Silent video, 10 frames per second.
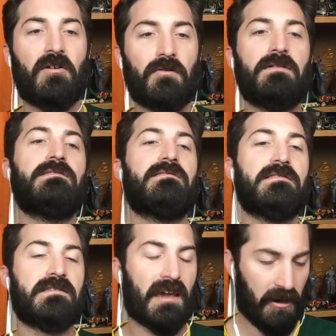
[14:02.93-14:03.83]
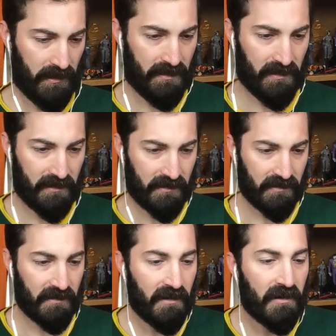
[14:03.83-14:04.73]
always the scary
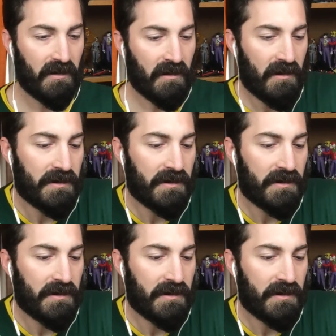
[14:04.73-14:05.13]
thing.